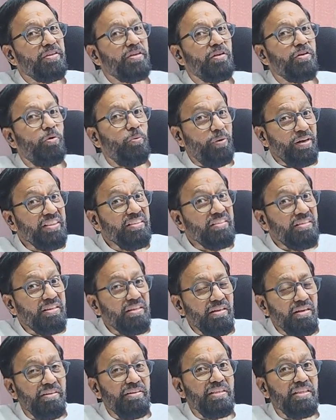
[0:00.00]
with
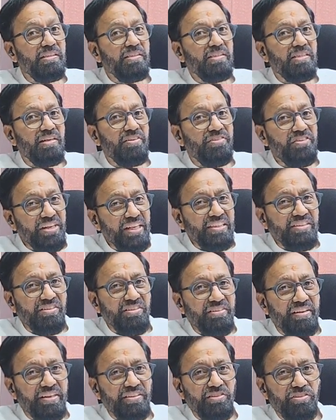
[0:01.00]
a
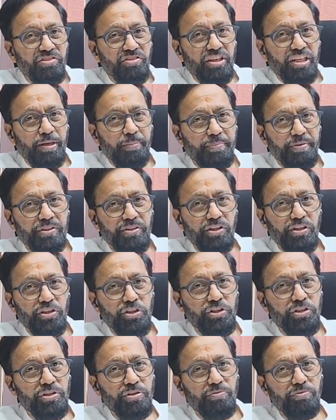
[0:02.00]
reiterated
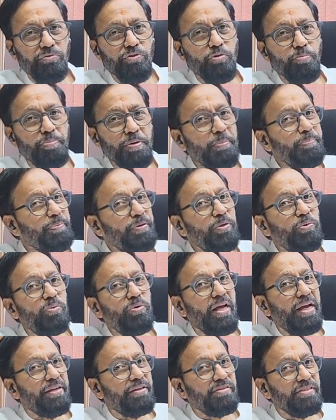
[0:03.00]
recommendation to people who
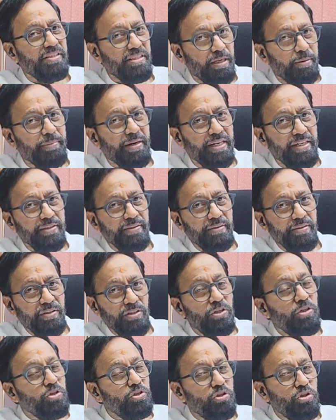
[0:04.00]
like cinema
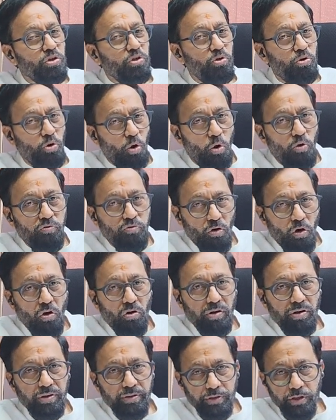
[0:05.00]
to go
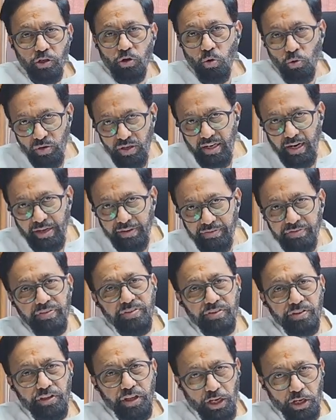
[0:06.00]
for The Goat Life.
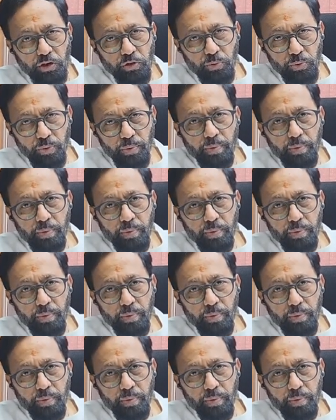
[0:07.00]
Thank you.